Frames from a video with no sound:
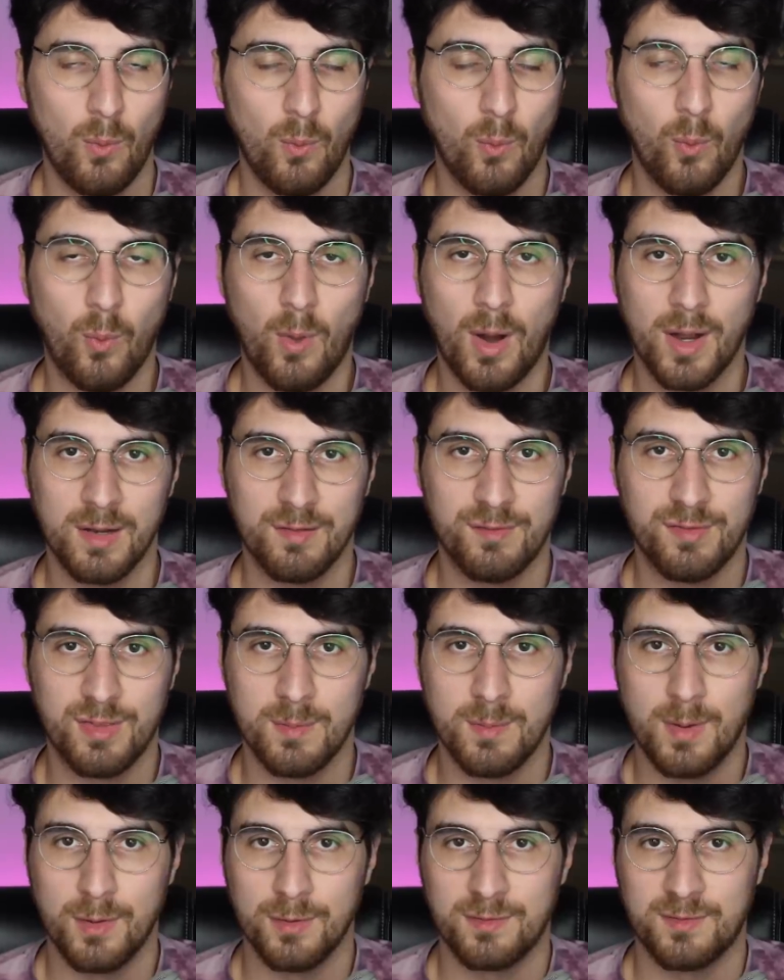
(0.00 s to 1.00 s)
one of the
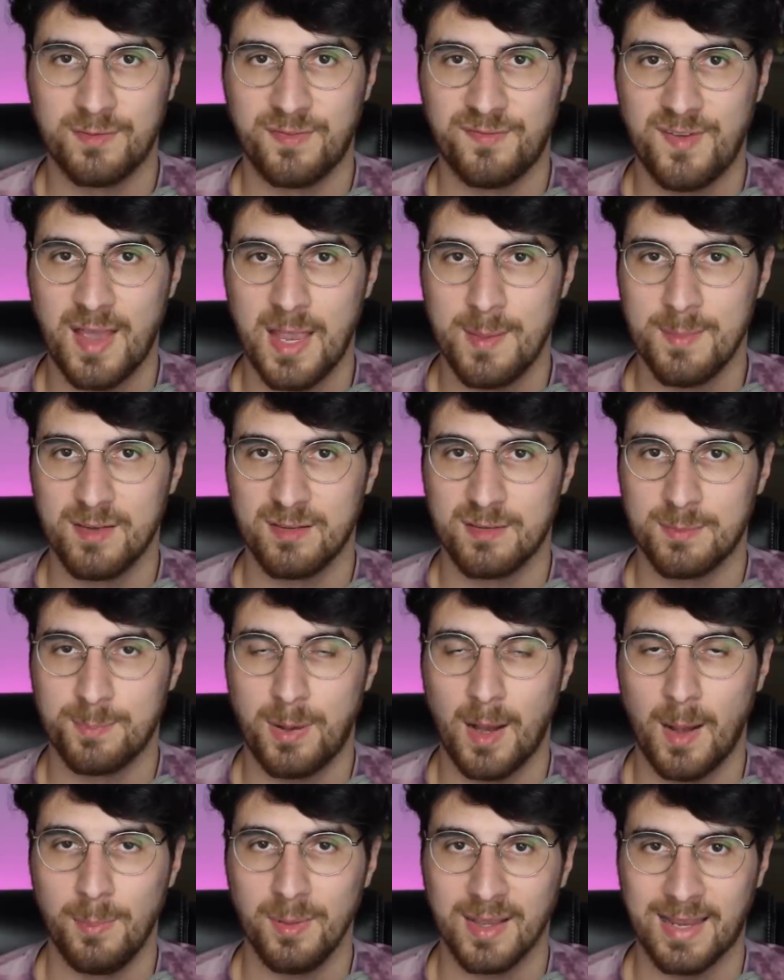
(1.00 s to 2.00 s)
most famous
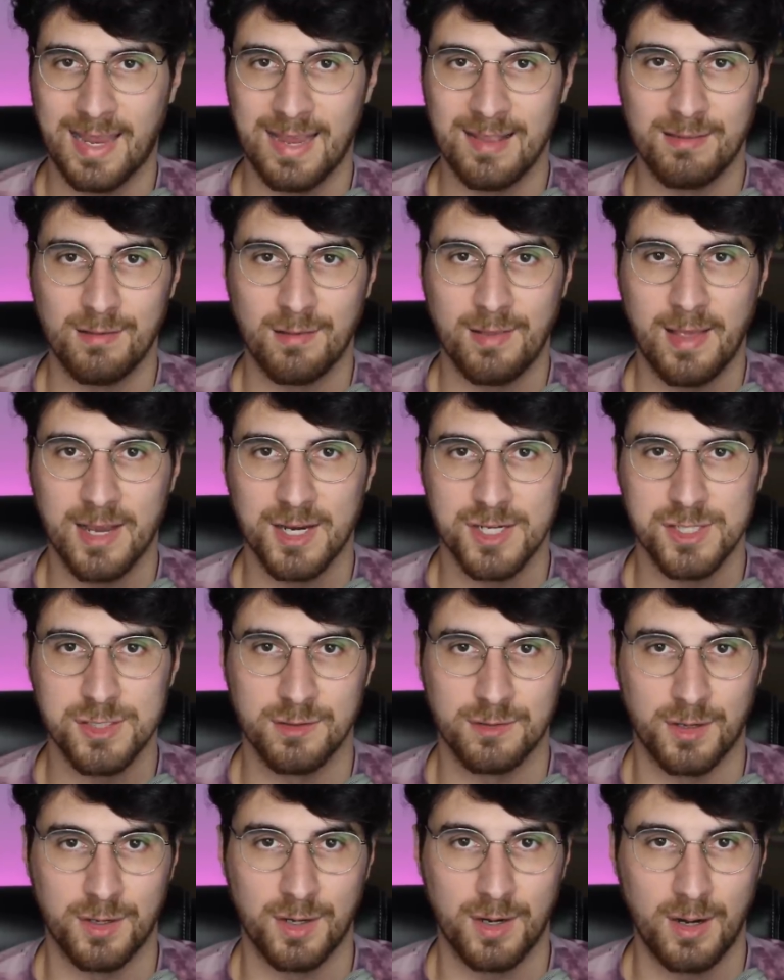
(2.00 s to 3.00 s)
public
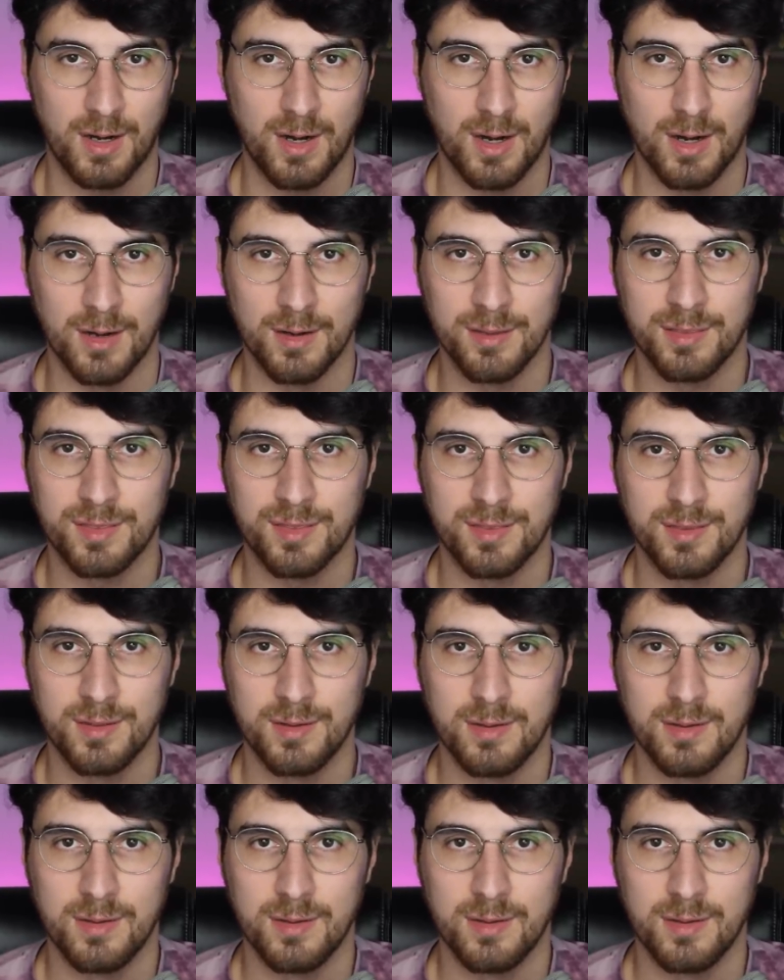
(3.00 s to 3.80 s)
intellectuals on earth?